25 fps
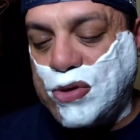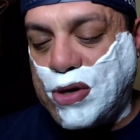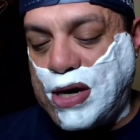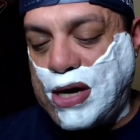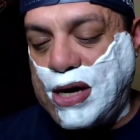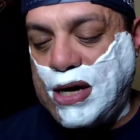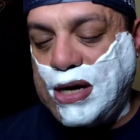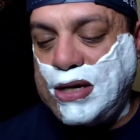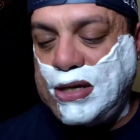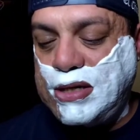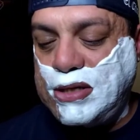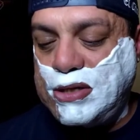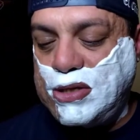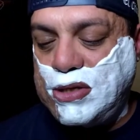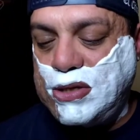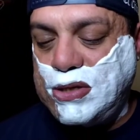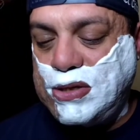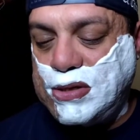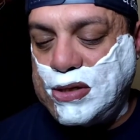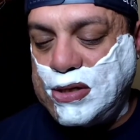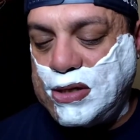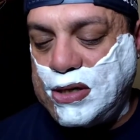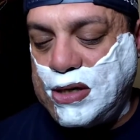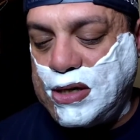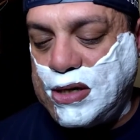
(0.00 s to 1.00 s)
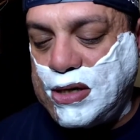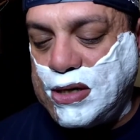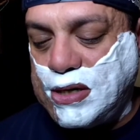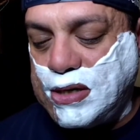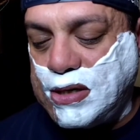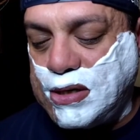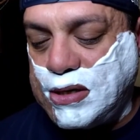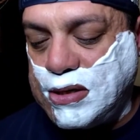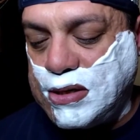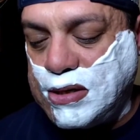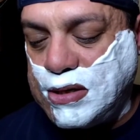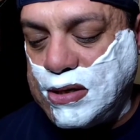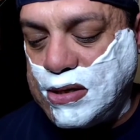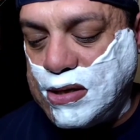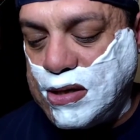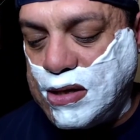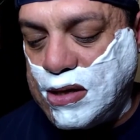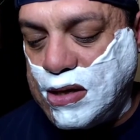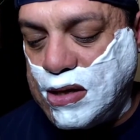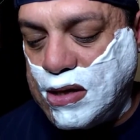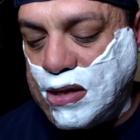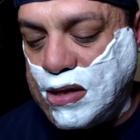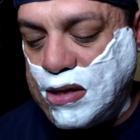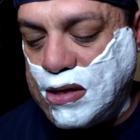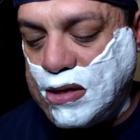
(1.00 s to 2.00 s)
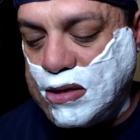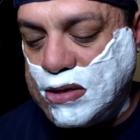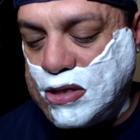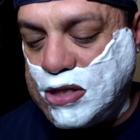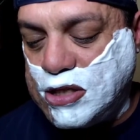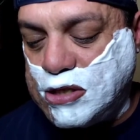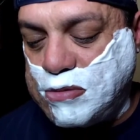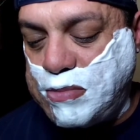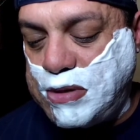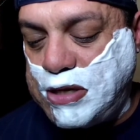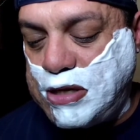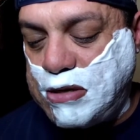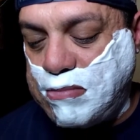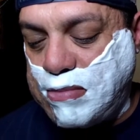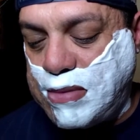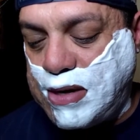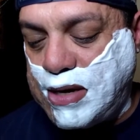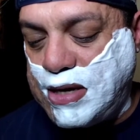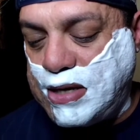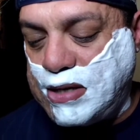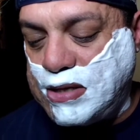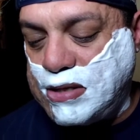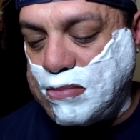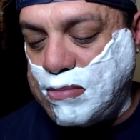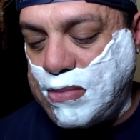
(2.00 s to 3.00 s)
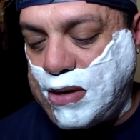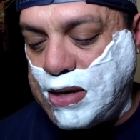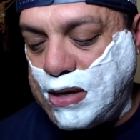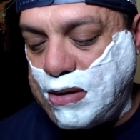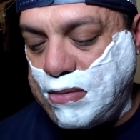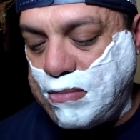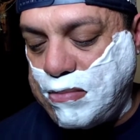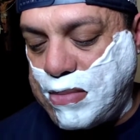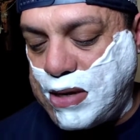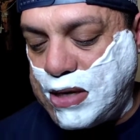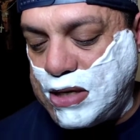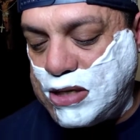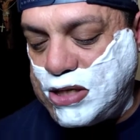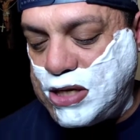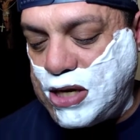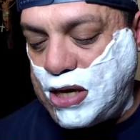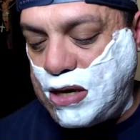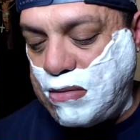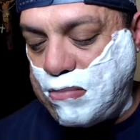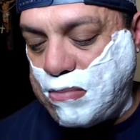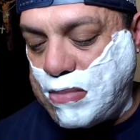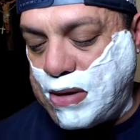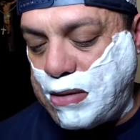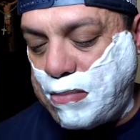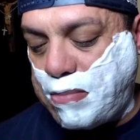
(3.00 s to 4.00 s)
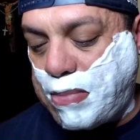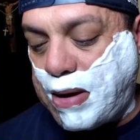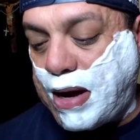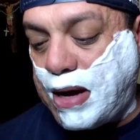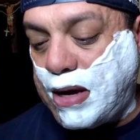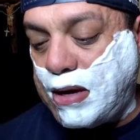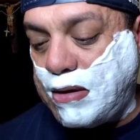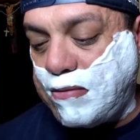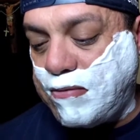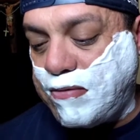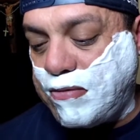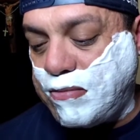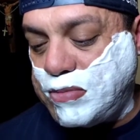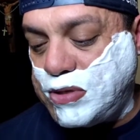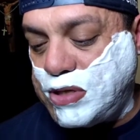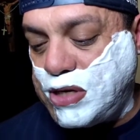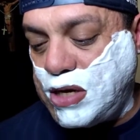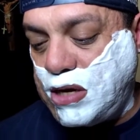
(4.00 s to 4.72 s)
trying to just minimize my buying from